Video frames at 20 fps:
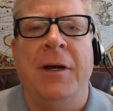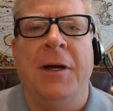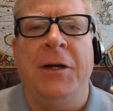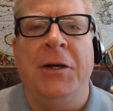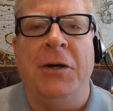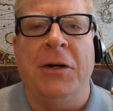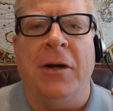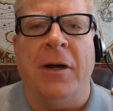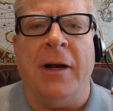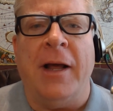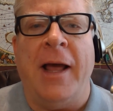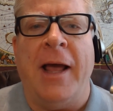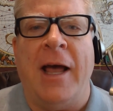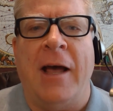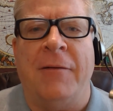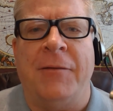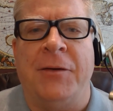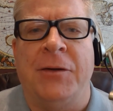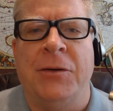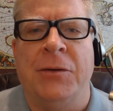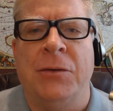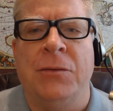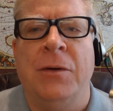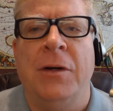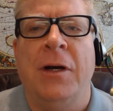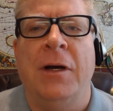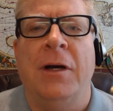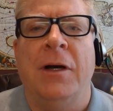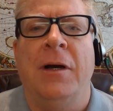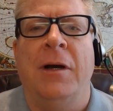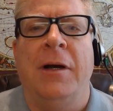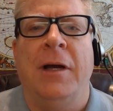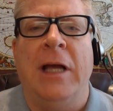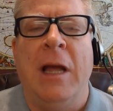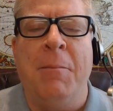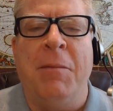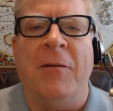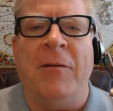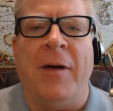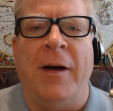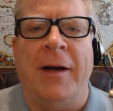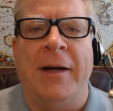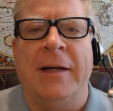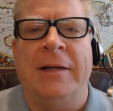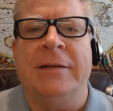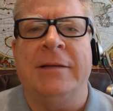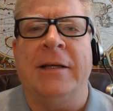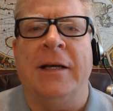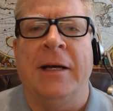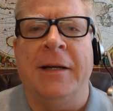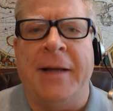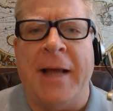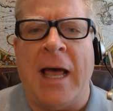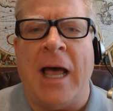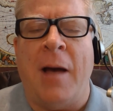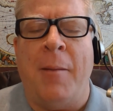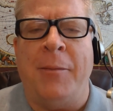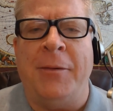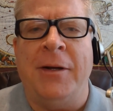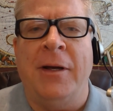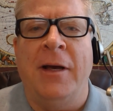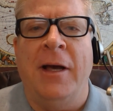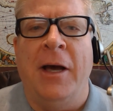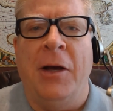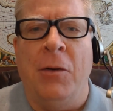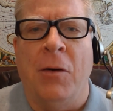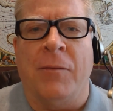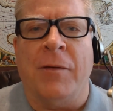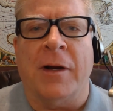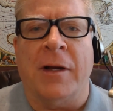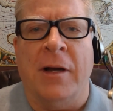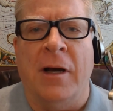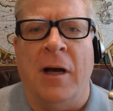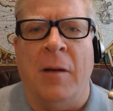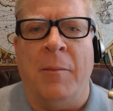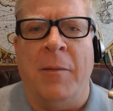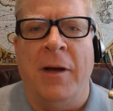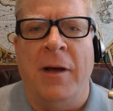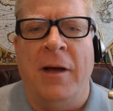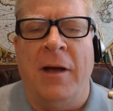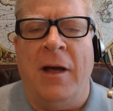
You're going to have to improvise, adapt, and overcome.